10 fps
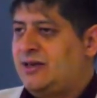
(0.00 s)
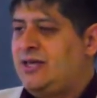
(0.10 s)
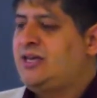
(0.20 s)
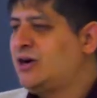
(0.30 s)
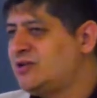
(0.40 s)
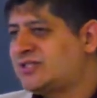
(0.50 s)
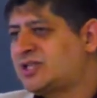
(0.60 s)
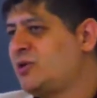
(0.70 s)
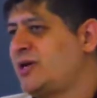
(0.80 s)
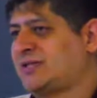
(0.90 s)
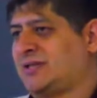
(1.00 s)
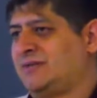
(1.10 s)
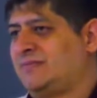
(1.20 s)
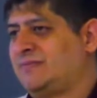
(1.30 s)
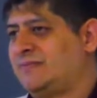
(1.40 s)
He goes through it,
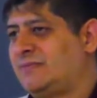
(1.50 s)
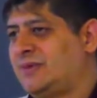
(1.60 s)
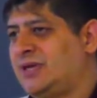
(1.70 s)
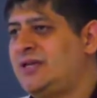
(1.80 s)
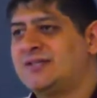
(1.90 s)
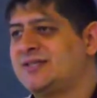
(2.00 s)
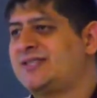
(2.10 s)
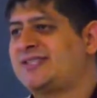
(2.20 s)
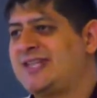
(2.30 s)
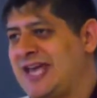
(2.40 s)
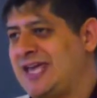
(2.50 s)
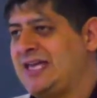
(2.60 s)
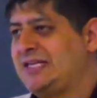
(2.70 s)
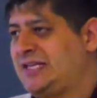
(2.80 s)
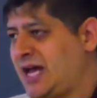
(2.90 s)
he doesn't
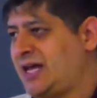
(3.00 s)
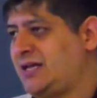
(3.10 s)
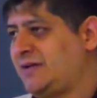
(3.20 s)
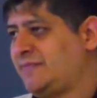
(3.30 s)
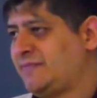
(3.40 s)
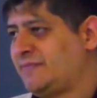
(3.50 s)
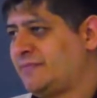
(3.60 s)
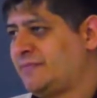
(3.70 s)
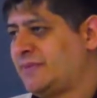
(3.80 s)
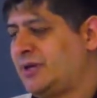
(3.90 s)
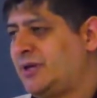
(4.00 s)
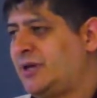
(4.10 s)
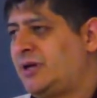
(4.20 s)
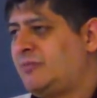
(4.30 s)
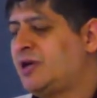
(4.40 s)
stay dead.
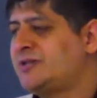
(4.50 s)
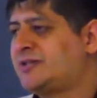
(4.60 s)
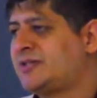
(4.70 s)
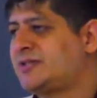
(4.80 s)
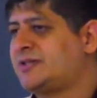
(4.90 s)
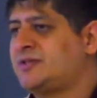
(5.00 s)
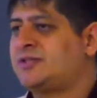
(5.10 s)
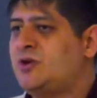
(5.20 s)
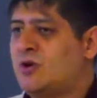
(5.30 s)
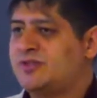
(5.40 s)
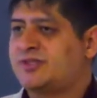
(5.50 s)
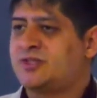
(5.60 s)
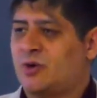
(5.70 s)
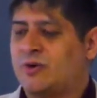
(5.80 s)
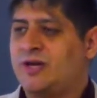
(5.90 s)
Brothers and sisters, your
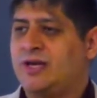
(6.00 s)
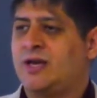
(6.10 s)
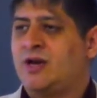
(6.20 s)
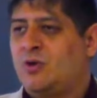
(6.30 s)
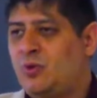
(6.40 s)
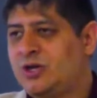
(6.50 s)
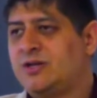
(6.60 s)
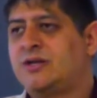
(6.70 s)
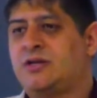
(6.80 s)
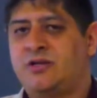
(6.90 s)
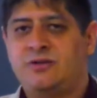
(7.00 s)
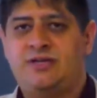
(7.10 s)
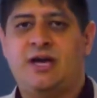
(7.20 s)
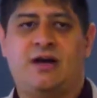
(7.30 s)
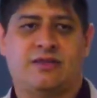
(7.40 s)
story will
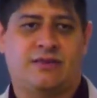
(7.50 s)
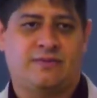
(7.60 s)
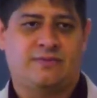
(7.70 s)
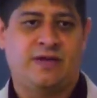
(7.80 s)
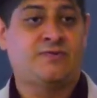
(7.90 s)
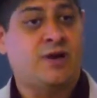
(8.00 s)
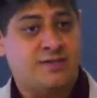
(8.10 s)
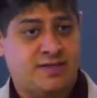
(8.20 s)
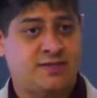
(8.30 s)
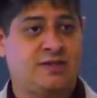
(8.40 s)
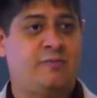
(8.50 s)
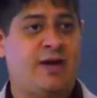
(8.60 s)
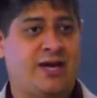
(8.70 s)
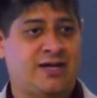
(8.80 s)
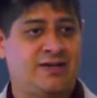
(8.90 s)
include death if Christ doesn't come
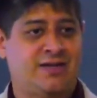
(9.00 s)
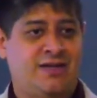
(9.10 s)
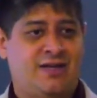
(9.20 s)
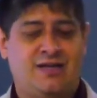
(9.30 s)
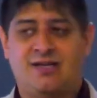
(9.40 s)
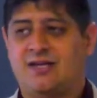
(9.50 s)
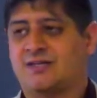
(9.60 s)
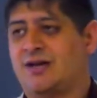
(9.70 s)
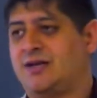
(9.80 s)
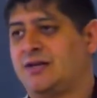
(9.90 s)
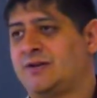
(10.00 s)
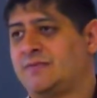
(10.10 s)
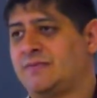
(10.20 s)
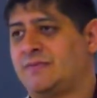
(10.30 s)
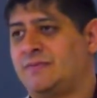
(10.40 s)
back and, and take us out of here
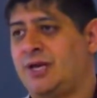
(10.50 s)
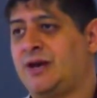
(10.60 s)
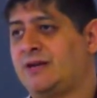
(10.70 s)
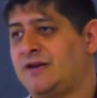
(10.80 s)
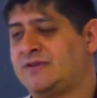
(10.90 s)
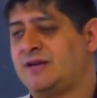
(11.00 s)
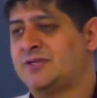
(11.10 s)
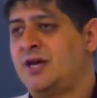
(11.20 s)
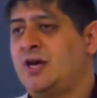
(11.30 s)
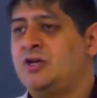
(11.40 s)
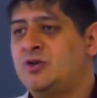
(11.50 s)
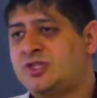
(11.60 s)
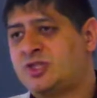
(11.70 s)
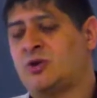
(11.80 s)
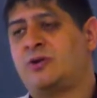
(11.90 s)
in our lifetimes. Your
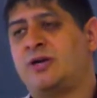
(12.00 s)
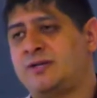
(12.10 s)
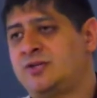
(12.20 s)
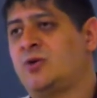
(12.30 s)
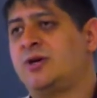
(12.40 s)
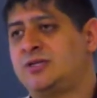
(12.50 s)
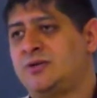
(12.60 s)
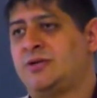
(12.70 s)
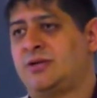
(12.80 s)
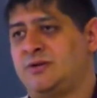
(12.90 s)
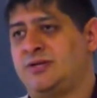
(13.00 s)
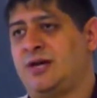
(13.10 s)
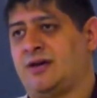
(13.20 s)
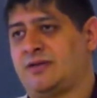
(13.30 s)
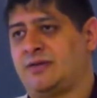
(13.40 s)
story is going to include
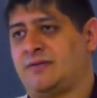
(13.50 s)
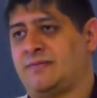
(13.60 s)
death.